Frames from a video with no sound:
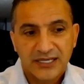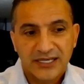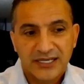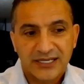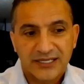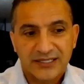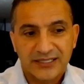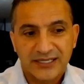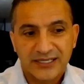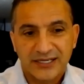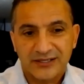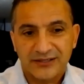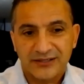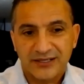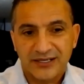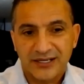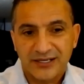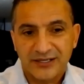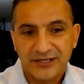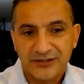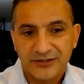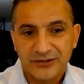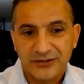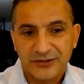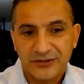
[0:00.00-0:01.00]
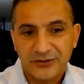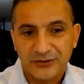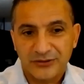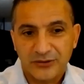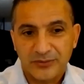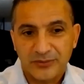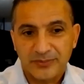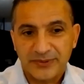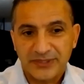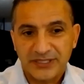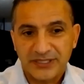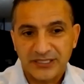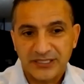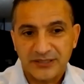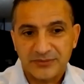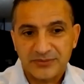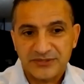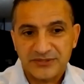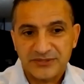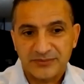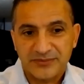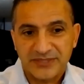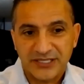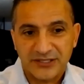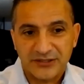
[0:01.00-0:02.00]
And Gary, I know you're opening up
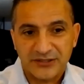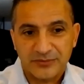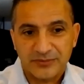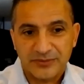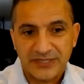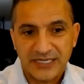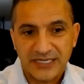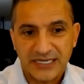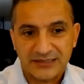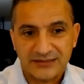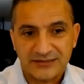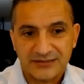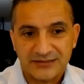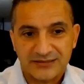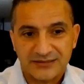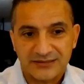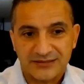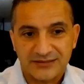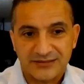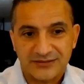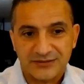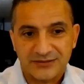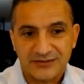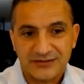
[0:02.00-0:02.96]
some dental practices,